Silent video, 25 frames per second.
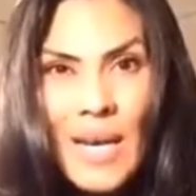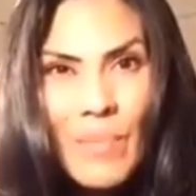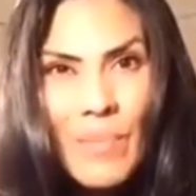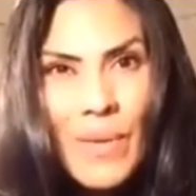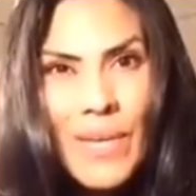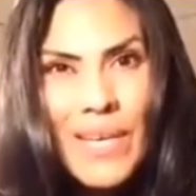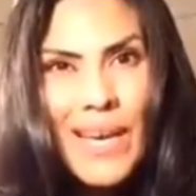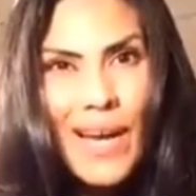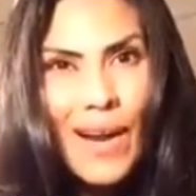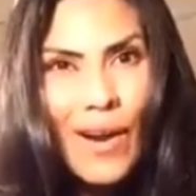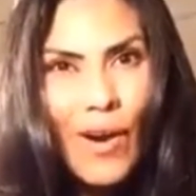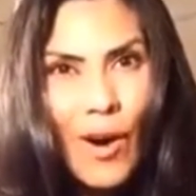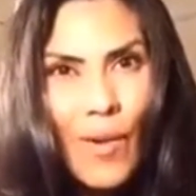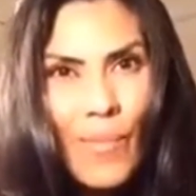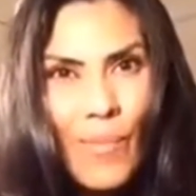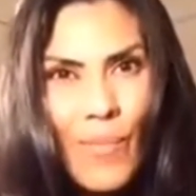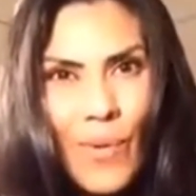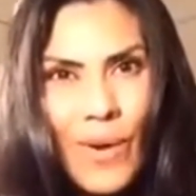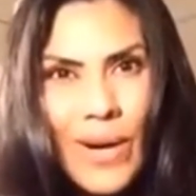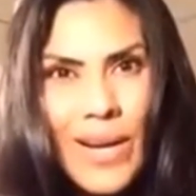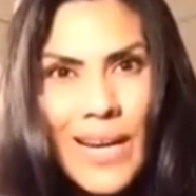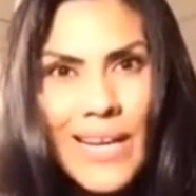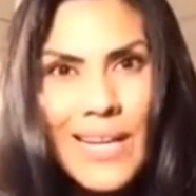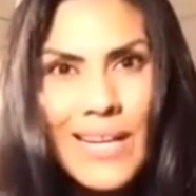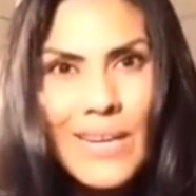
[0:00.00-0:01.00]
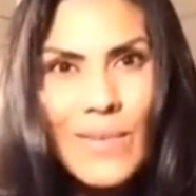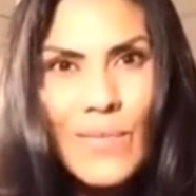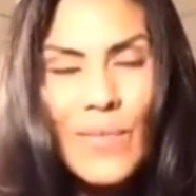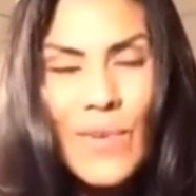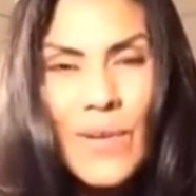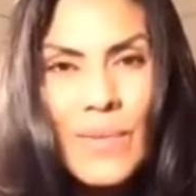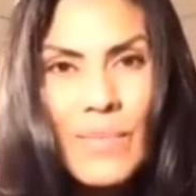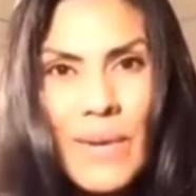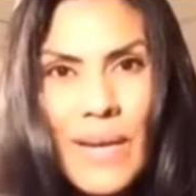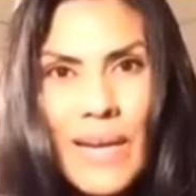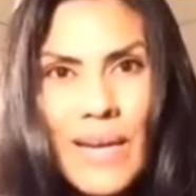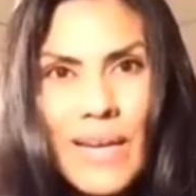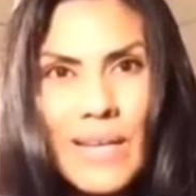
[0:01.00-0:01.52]
but yet our brain
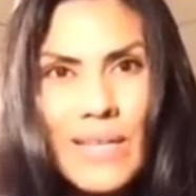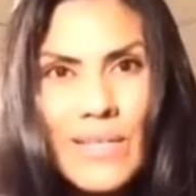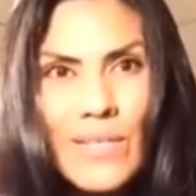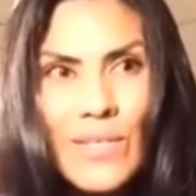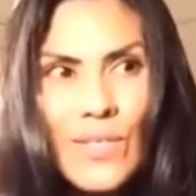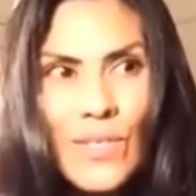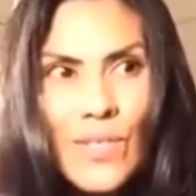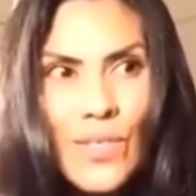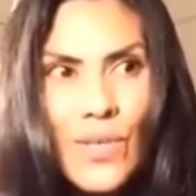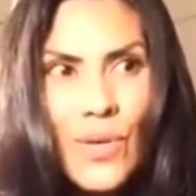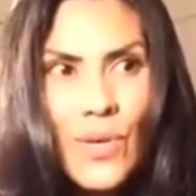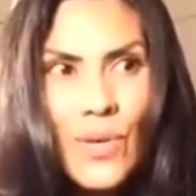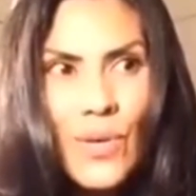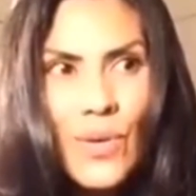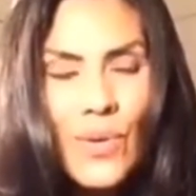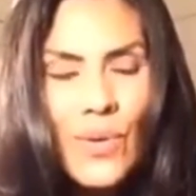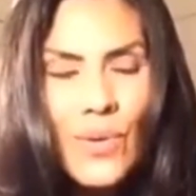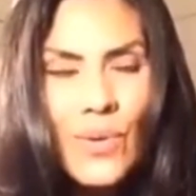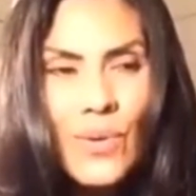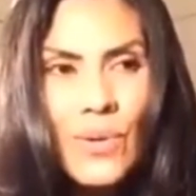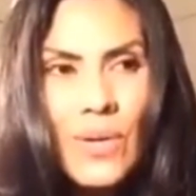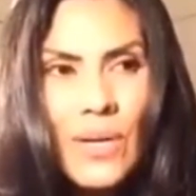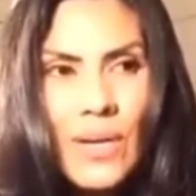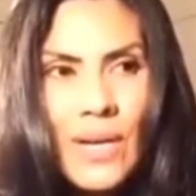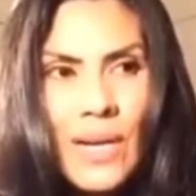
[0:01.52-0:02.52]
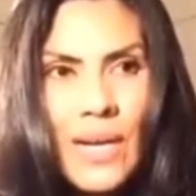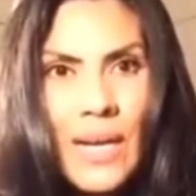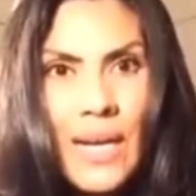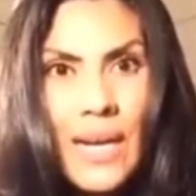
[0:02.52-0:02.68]
remains so